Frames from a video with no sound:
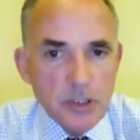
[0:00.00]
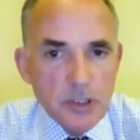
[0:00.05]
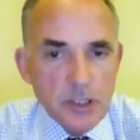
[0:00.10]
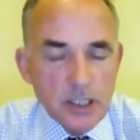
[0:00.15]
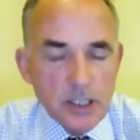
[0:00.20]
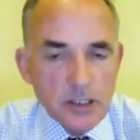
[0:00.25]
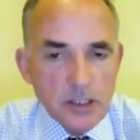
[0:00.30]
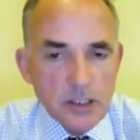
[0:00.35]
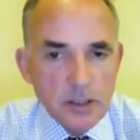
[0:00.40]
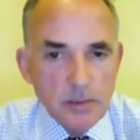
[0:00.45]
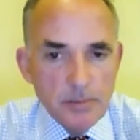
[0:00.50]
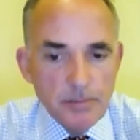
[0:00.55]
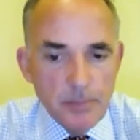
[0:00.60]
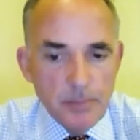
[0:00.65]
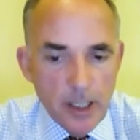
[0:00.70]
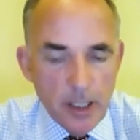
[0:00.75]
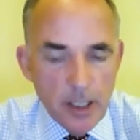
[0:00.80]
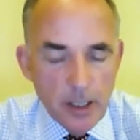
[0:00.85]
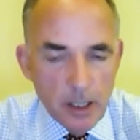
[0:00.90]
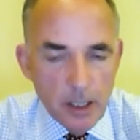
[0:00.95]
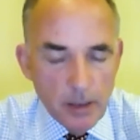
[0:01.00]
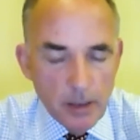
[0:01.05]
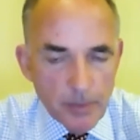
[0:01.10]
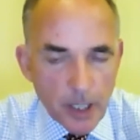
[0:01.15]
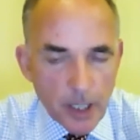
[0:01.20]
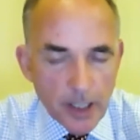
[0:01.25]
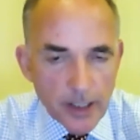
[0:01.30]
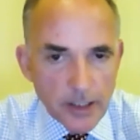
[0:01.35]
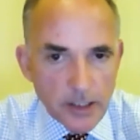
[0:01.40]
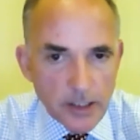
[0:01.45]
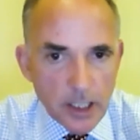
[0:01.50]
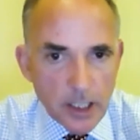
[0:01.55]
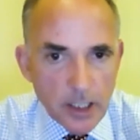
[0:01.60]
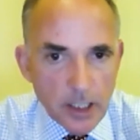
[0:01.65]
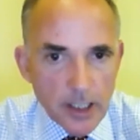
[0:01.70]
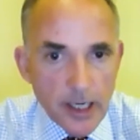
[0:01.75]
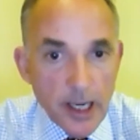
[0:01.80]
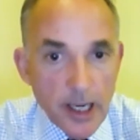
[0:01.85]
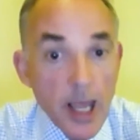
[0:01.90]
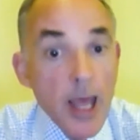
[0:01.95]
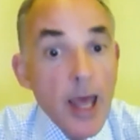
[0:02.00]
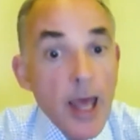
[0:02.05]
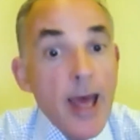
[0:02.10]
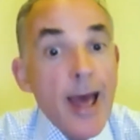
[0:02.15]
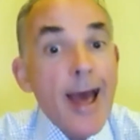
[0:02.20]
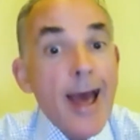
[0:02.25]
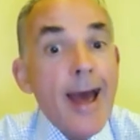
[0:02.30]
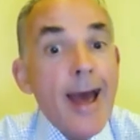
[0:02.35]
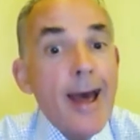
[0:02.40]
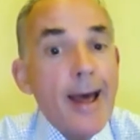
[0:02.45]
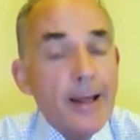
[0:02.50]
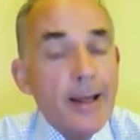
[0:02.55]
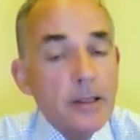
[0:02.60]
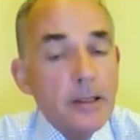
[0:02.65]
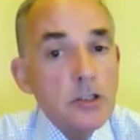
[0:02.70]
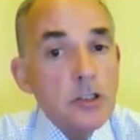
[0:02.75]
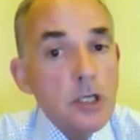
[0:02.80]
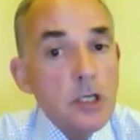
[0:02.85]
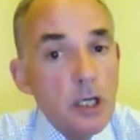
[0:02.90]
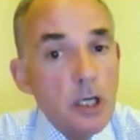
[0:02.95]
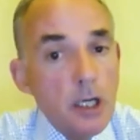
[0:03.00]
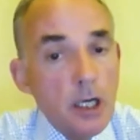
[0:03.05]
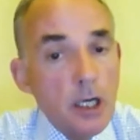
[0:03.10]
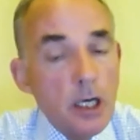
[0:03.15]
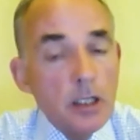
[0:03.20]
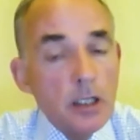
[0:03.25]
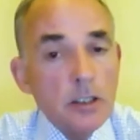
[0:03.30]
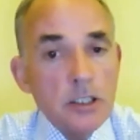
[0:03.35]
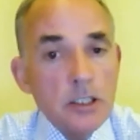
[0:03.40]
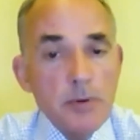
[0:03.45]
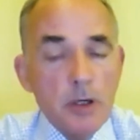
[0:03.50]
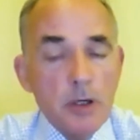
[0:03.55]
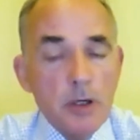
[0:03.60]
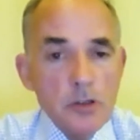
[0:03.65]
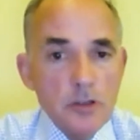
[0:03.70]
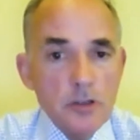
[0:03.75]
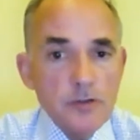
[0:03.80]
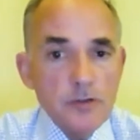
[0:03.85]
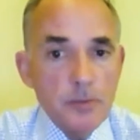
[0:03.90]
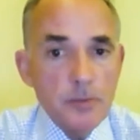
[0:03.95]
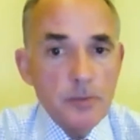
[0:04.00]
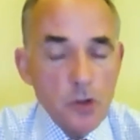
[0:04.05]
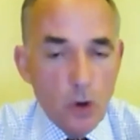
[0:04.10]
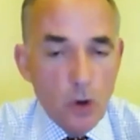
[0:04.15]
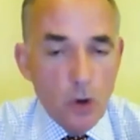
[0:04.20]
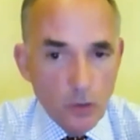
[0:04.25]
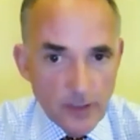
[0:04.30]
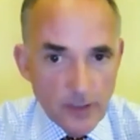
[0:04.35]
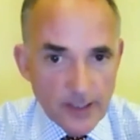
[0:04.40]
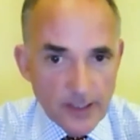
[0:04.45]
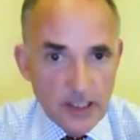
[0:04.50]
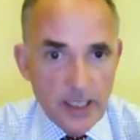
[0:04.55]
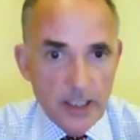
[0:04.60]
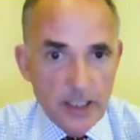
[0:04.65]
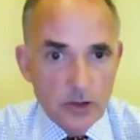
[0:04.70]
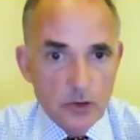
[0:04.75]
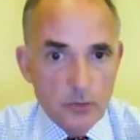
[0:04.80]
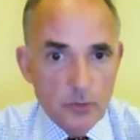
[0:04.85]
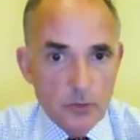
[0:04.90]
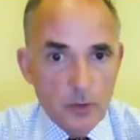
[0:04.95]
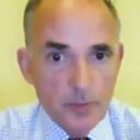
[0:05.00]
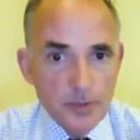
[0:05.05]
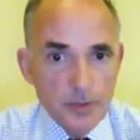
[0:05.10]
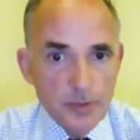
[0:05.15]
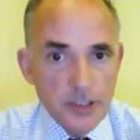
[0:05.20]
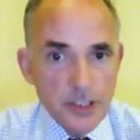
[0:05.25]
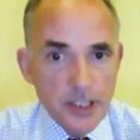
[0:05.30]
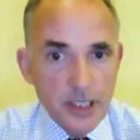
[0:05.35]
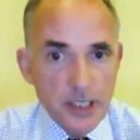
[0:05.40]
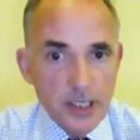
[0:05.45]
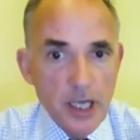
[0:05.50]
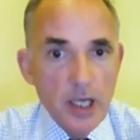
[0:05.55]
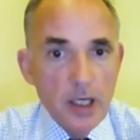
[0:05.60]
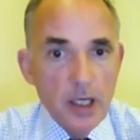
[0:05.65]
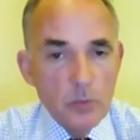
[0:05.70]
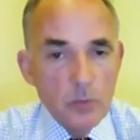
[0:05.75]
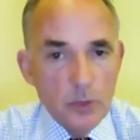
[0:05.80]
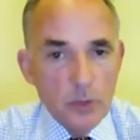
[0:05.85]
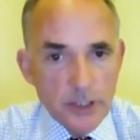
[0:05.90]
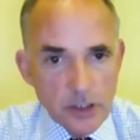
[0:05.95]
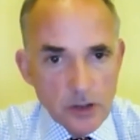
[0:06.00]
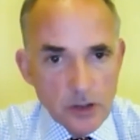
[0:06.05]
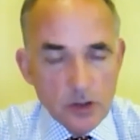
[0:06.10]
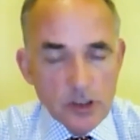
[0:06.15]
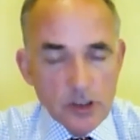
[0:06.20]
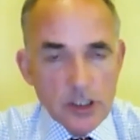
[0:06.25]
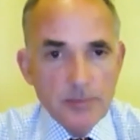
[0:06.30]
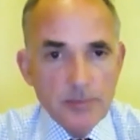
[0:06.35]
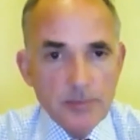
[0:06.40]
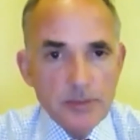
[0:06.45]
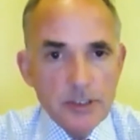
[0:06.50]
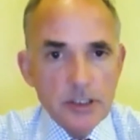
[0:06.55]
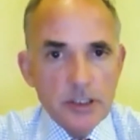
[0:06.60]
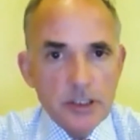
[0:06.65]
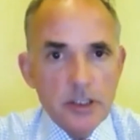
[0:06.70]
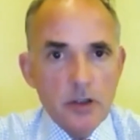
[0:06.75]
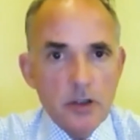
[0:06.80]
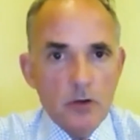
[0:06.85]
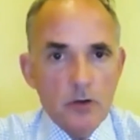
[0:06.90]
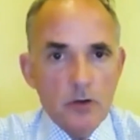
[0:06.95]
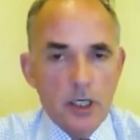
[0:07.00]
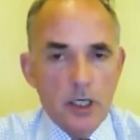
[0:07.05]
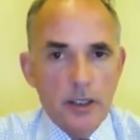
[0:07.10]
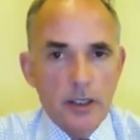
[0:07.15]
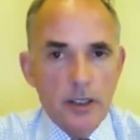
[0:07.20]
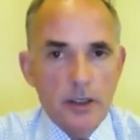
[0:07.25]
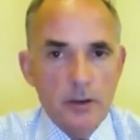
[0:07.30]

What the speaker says: doesn't apply entirely, and a disposal of some non-residential property which is not subject to the online